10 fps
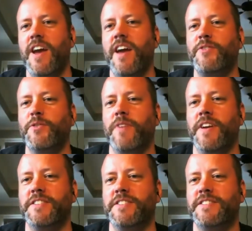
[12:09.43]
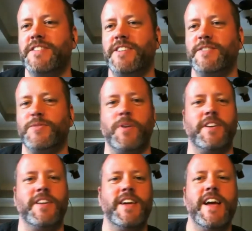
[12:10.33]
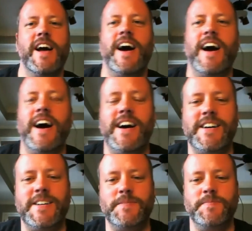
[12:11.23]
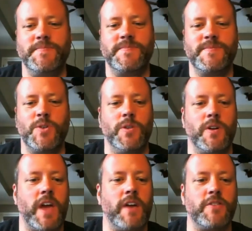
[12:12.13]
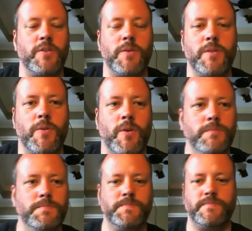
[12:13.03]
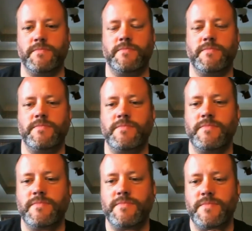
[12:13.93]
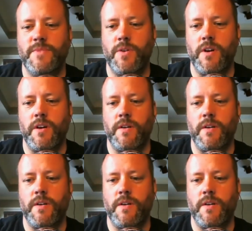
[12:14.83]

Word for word: I have two fans, not just one. Um, cool. Okay, so you ready to record? Mm-hmm. Okay.